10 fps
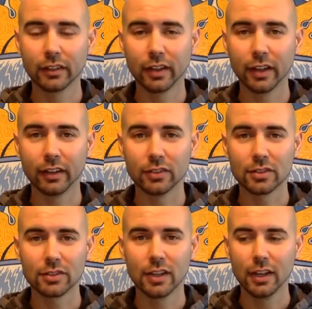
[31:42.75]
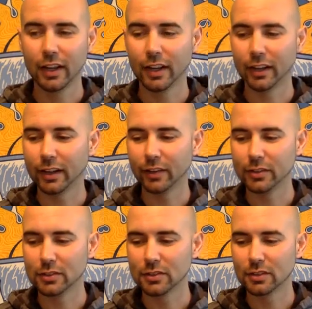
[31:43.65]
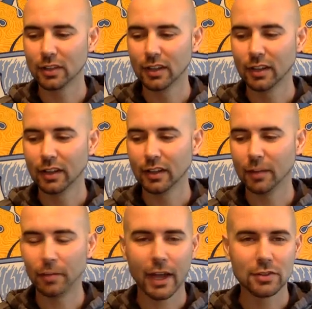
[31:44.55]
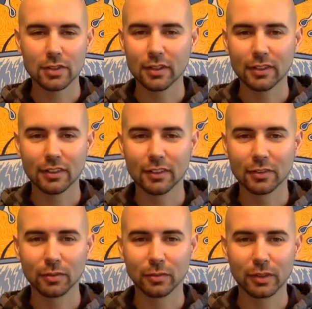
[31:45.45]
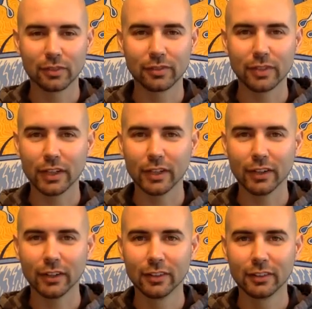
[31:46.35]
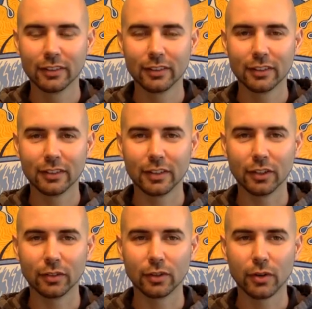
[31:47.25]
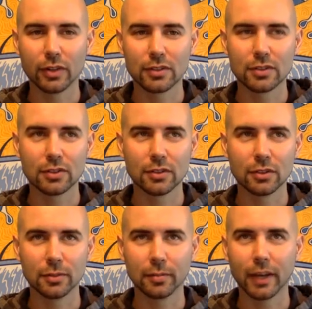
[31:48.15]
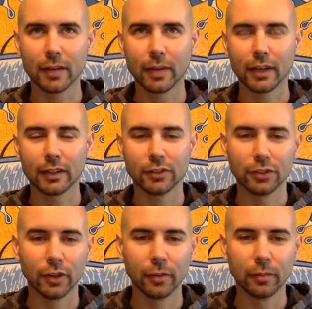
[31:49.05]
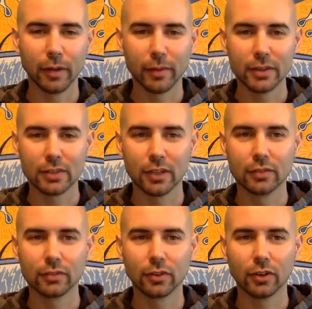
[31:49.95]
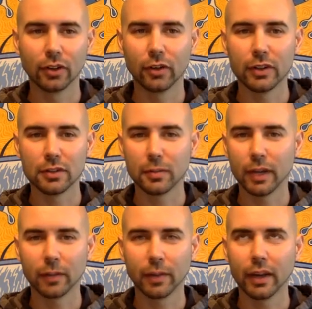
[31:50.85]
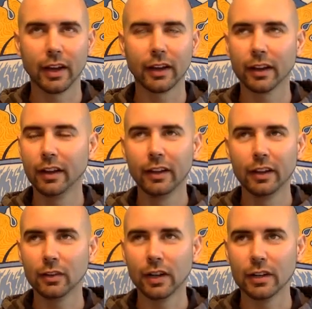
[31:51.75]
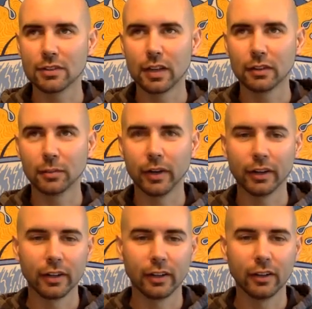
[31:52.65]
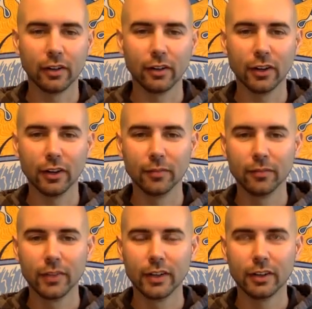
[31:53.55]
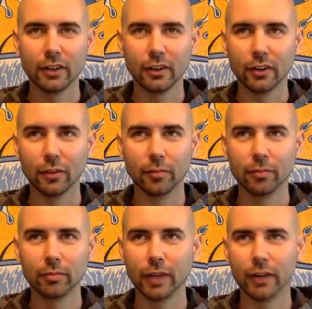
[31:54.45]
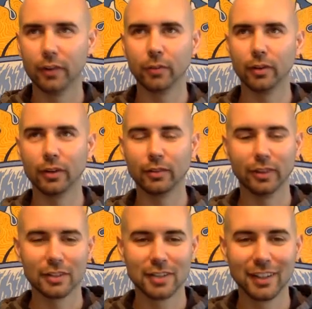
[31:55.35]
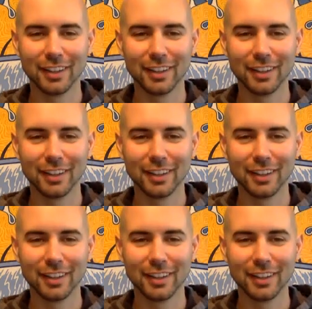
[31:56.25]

I always imagined with fear, going to backpack in Europe by myself, or going to backpack around South America, or I don't know where else